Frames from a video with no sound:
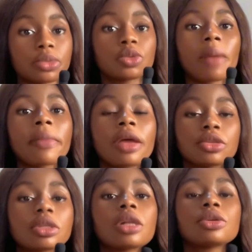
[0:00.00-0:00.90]
So I'm here
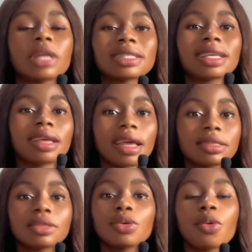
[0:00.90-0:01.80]
to tell you that
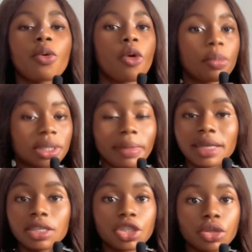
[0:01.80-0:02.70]
SEO or
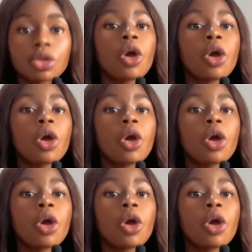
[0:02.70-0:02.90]
optimization